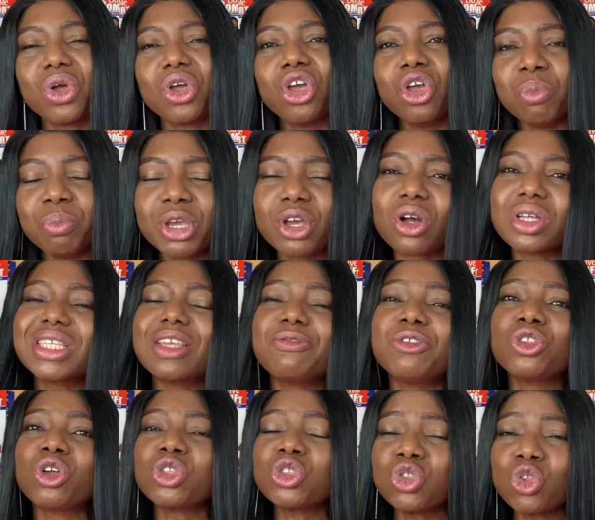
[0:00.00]
Because if you
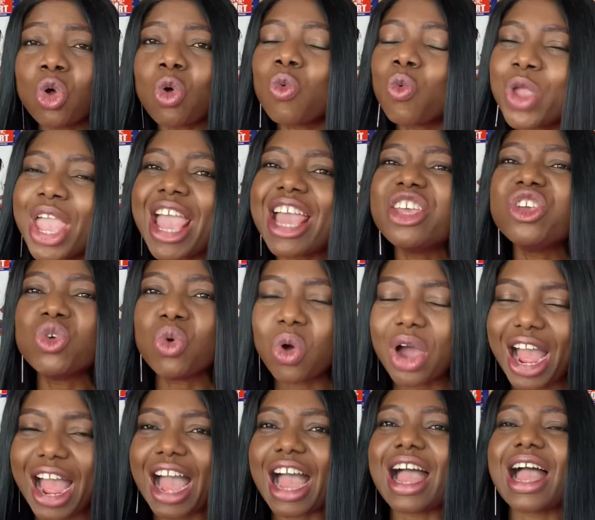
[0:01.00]
don't know where you
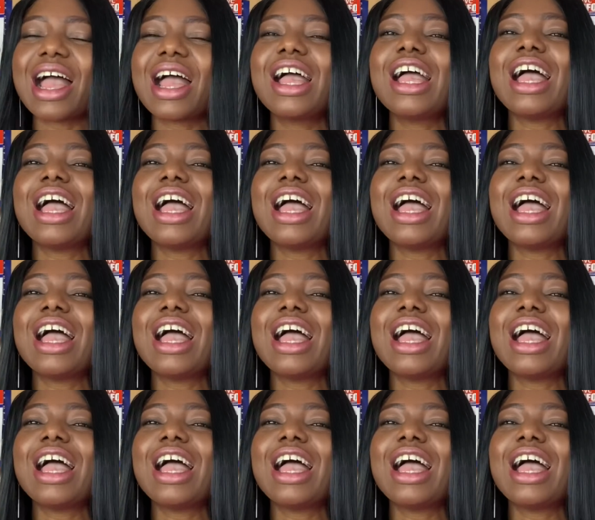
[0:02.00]
are,